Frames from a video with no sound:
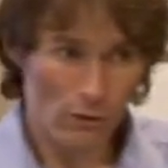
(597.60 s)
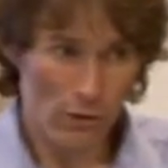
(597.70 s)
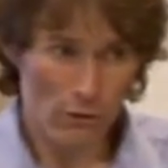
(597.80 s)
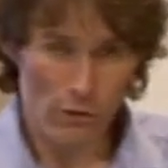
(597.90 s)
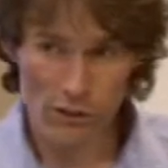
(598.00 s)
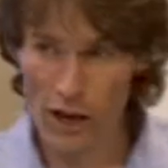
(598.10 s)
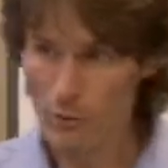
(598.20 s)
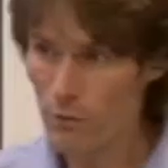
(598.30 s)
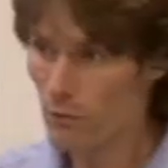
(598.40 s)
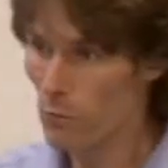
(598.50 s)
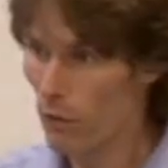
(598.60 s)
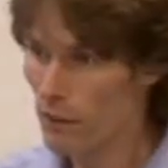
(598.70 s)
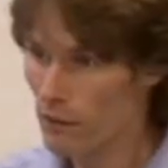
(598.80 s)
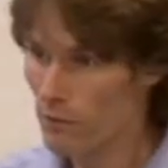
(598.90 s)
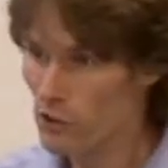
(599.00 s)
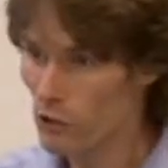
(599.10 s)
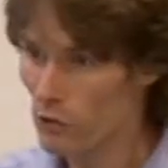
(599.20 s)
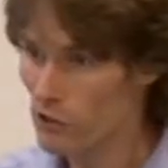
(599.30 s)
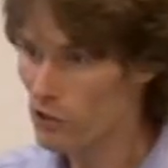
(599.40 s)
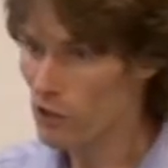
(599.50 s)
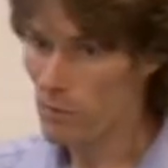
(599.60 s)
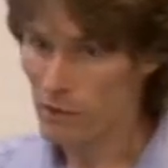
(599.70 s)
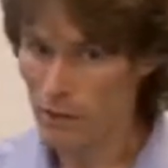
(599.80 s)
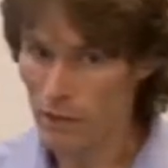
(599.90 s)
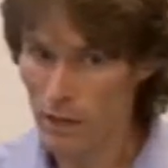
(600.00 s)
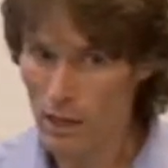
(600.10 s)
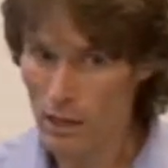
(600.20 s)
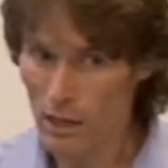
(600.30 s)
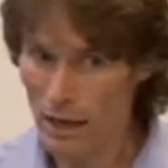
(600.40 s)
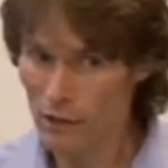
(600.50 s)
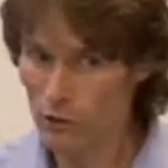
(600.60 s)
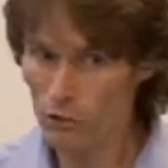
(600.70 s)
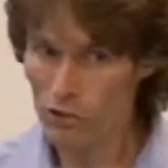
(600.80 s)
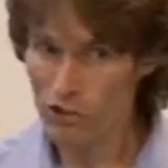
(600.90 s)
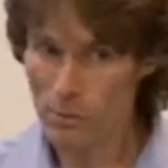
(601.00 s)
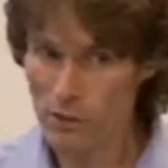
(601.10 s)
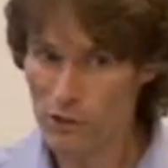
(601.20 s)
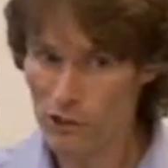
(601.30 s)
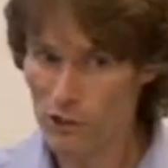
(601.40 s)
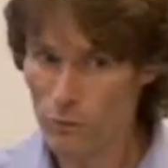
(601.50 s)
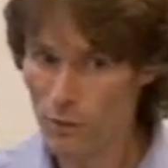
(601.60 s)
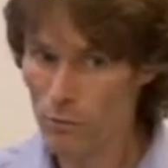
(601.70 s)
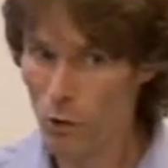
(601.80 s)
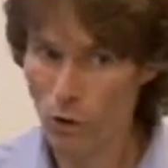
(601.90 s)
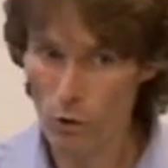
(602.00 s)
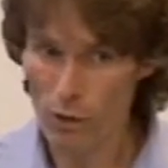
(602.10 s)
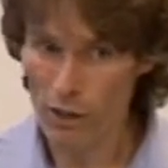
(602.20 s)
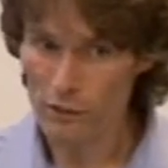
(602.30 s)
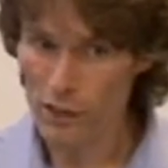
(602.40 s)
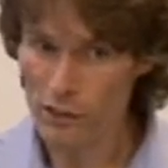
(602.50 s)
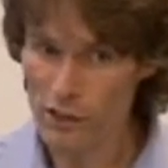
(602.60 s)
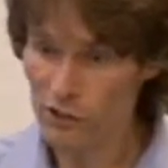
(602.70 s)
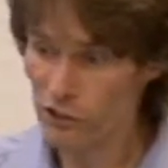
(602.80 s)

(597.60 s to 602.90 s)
doesn't reside within one individual, it's distributed. And it's not distributed just within one organisation, it's